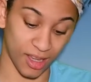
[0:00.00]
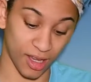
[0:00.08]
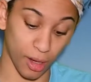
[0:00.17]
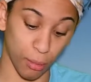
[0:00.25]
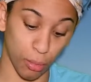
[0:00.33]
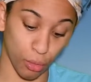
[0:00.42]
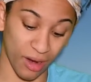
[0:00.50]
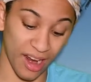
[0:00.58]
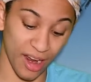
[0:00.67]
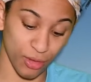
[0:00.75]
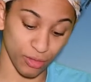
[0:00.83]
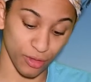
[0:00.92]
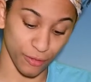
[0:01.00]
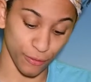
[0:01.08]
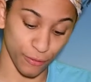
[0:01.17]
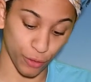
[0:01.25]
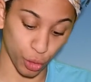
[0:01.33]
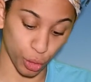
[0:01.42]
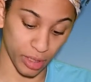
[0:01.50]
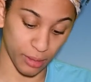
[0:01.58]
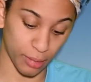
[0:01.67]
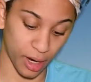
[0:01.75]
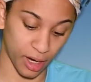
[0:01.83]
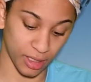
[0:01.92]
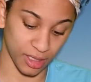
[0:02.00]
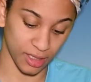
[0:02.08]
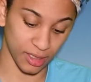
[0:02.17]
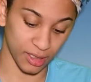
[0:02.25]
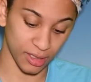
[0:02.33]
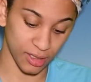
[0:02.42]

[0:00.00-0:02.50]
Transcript: A brown furry body,